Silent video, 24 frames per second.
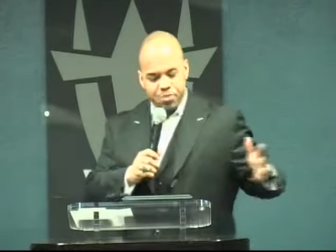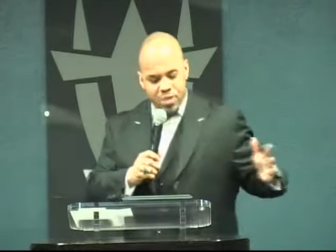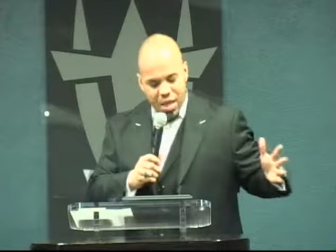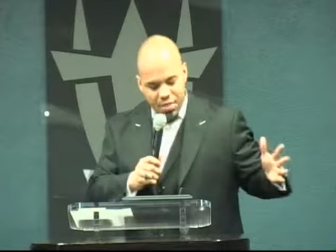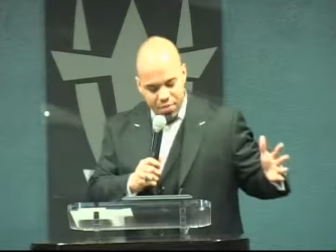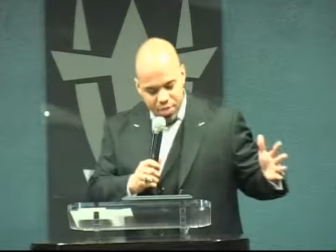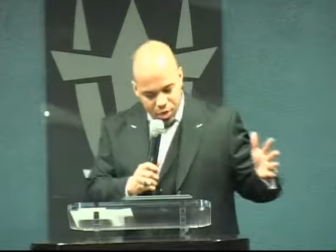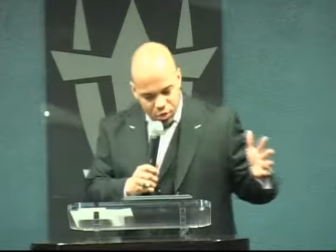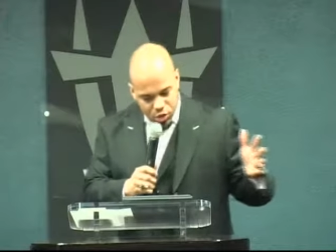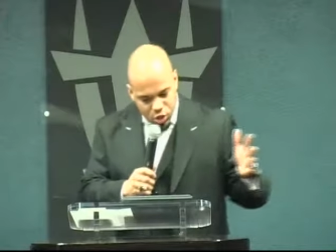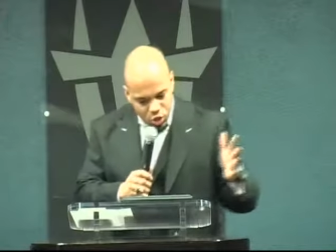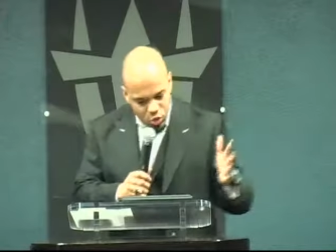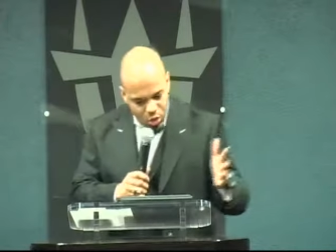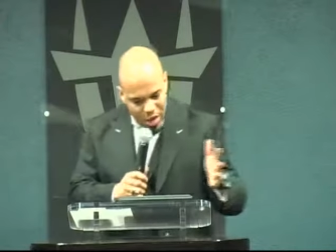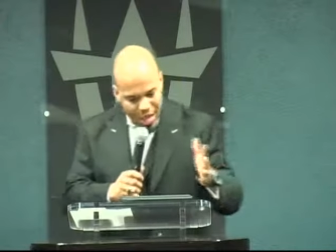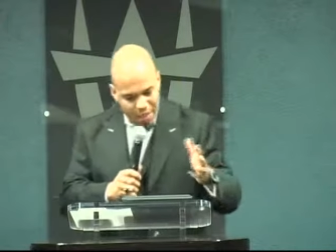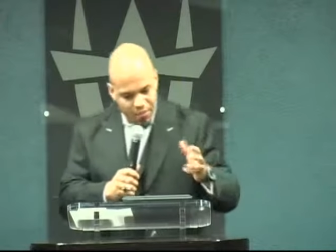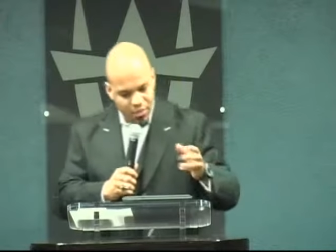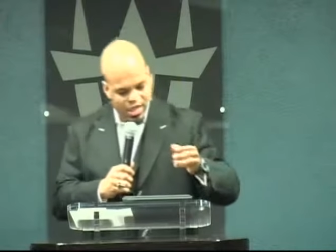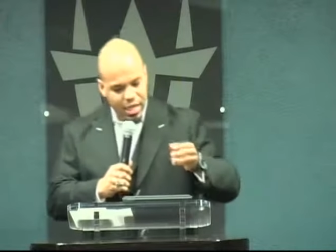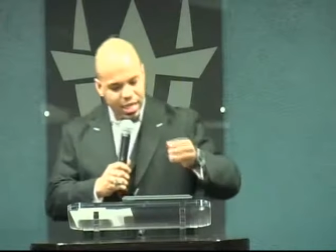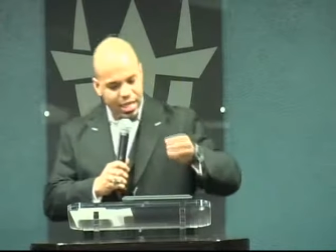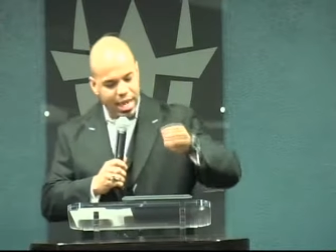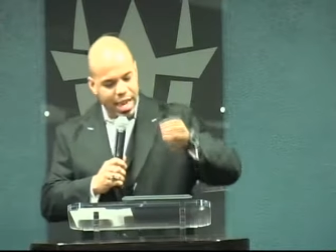and they're
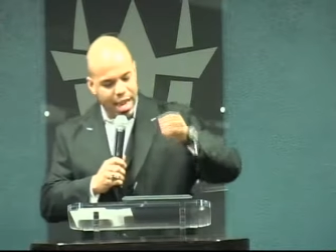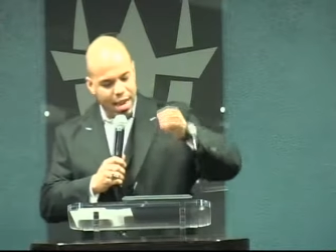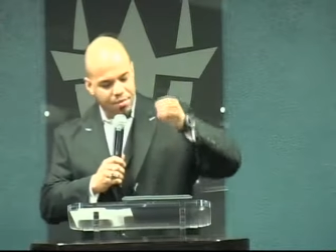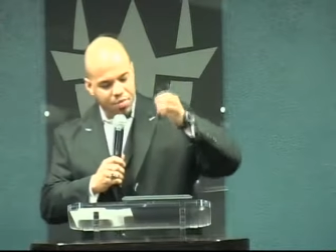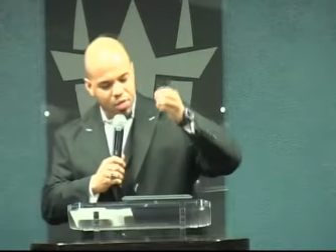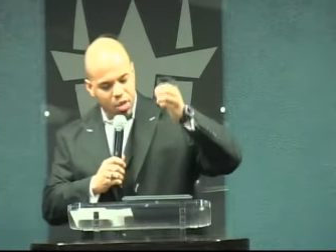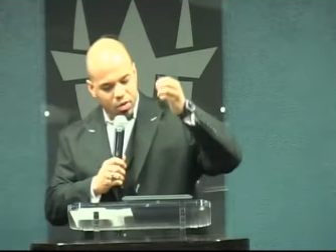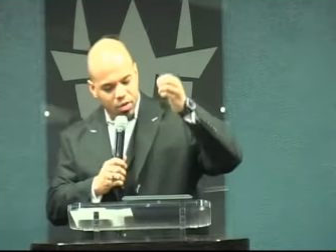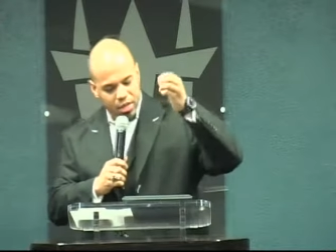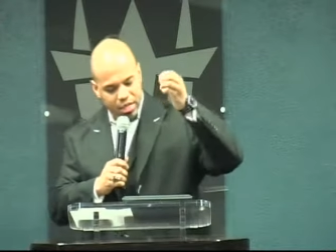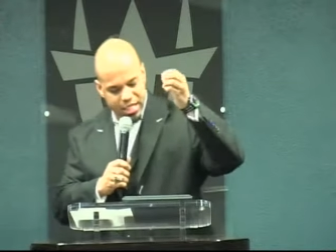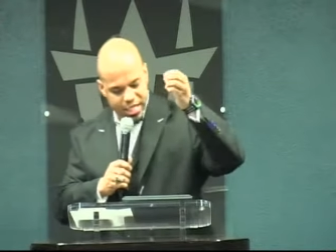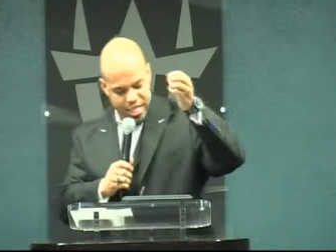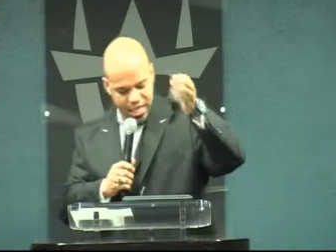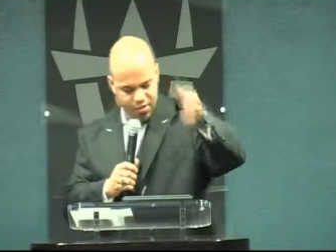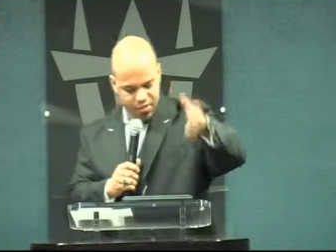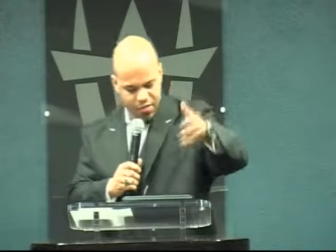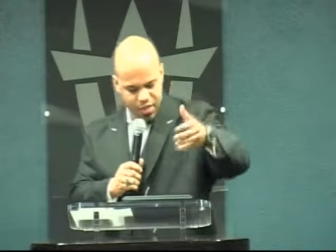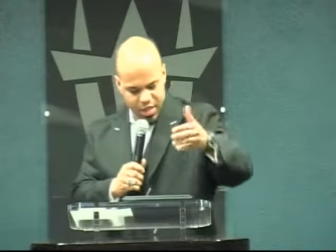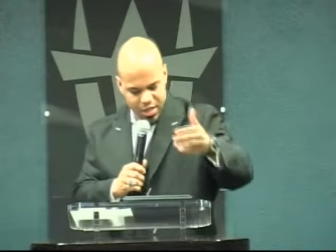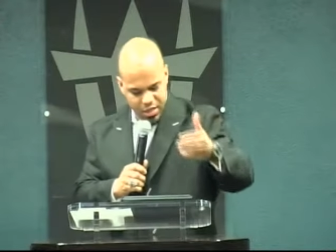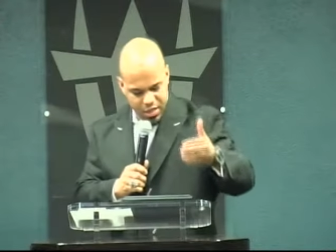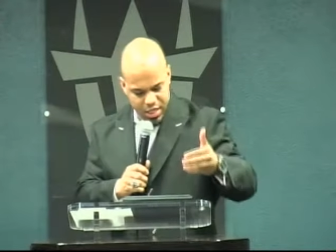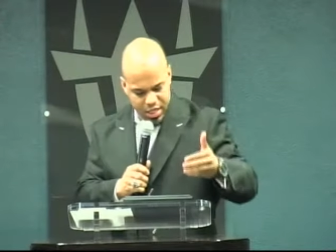traveling and they're
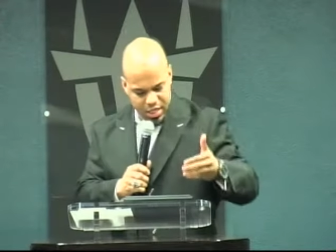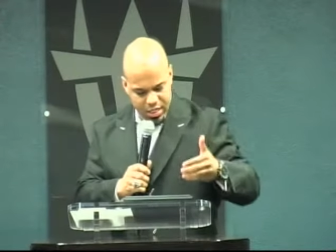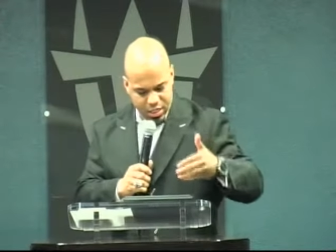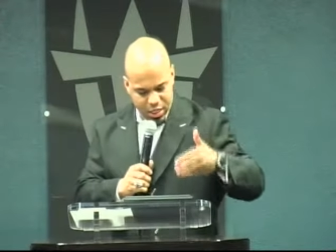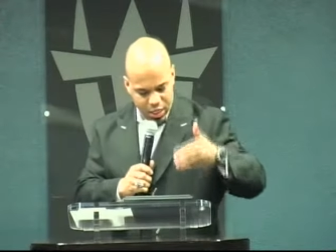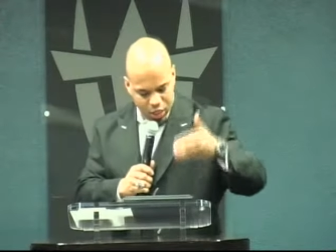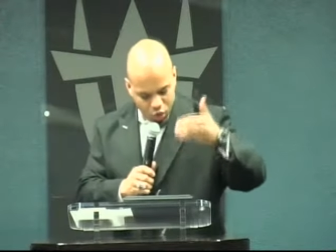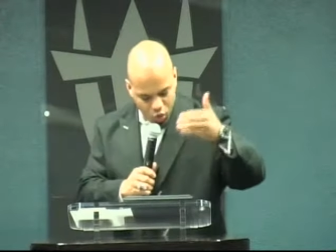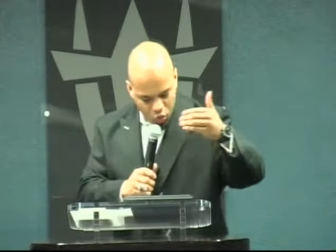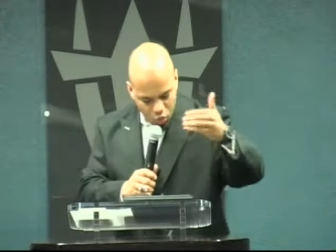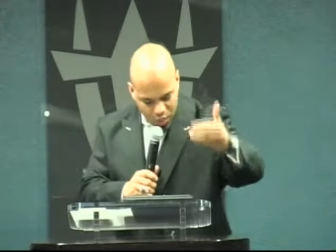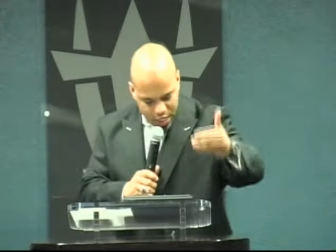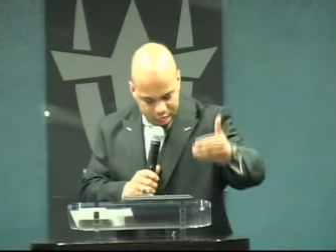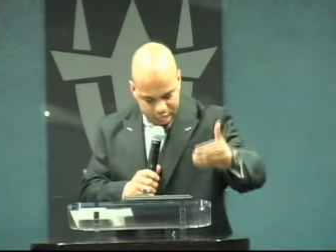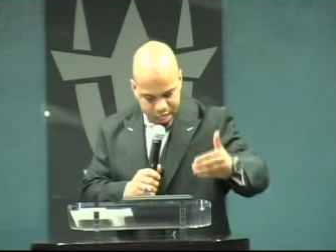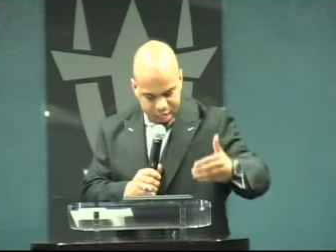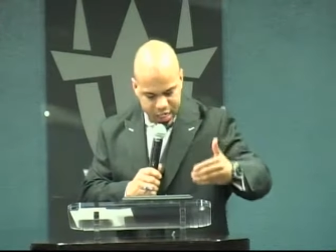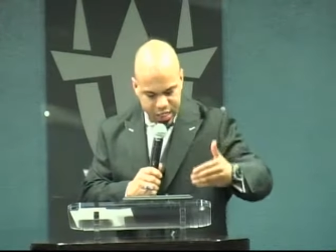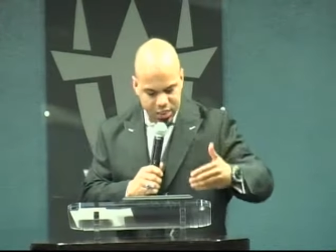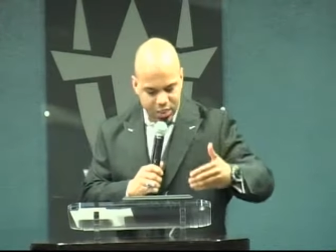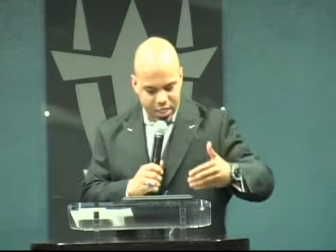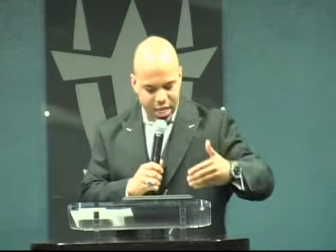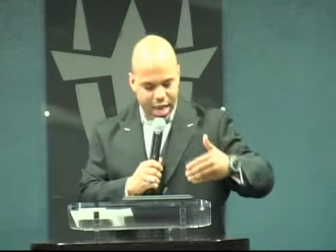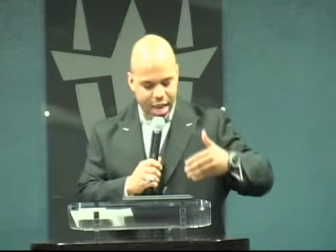giving the
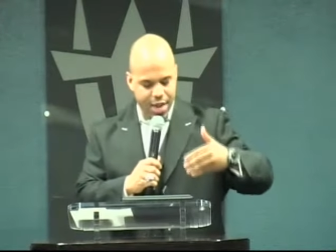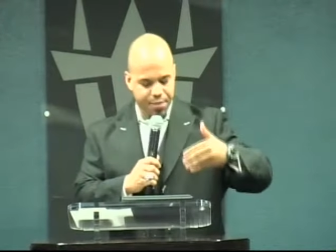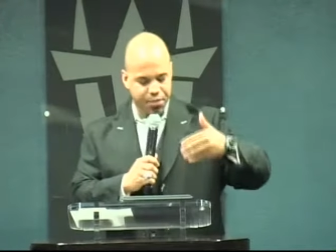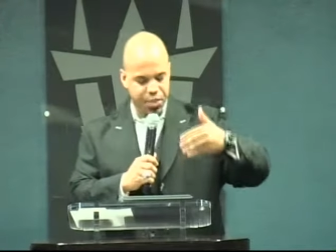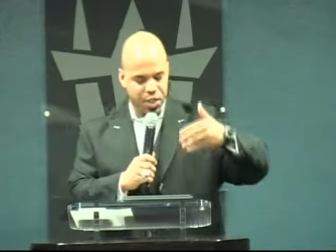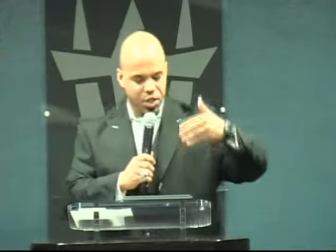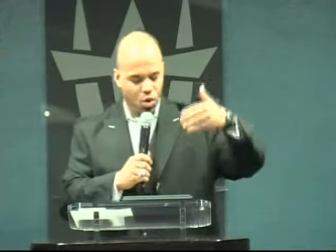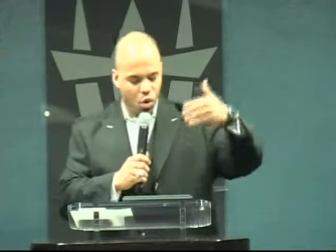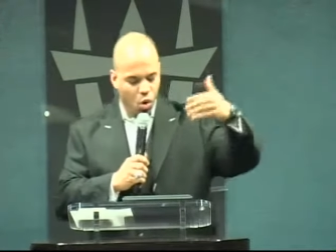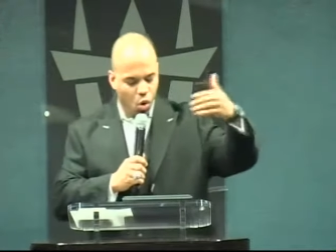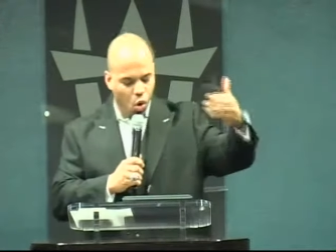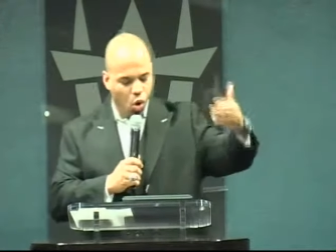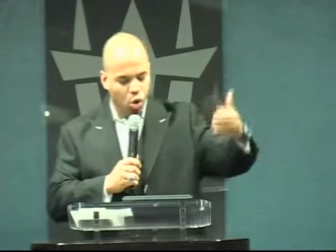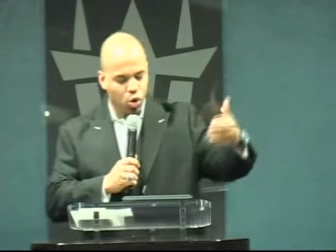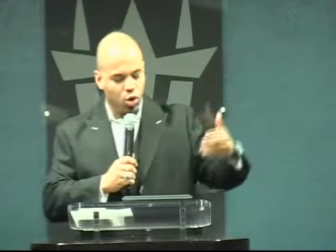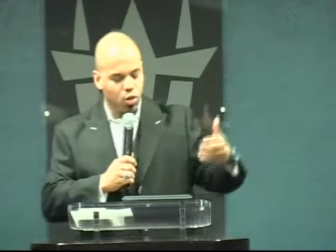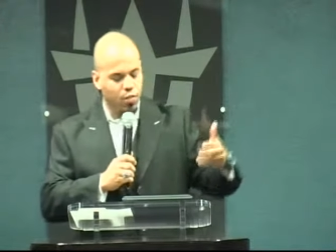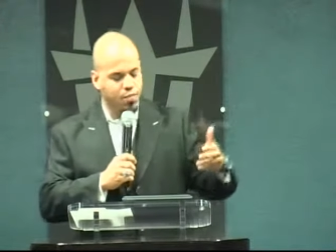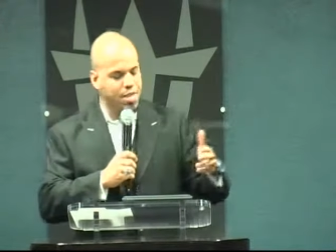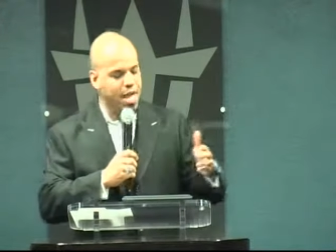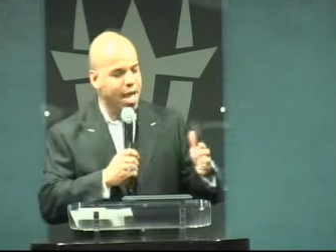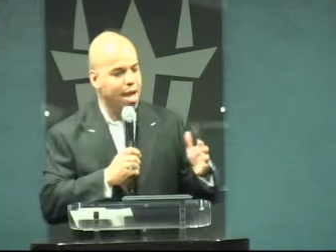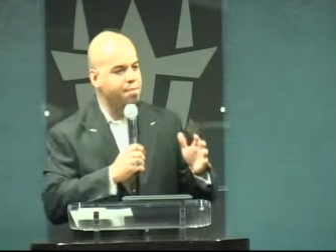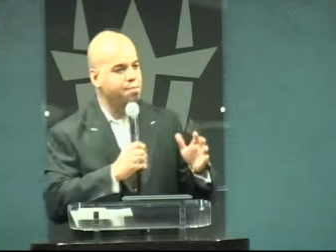decrees and the
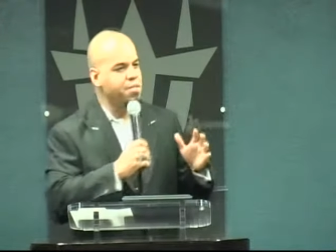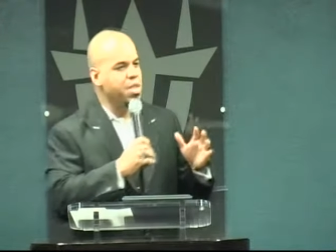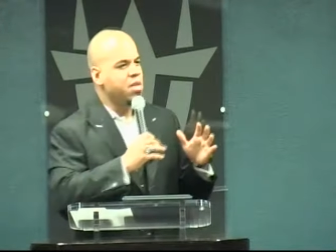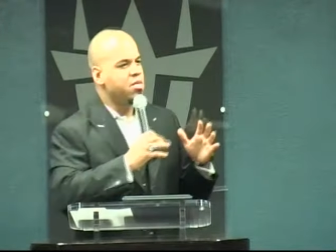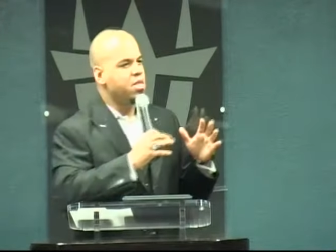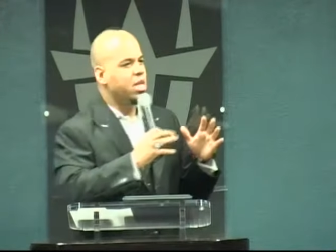order that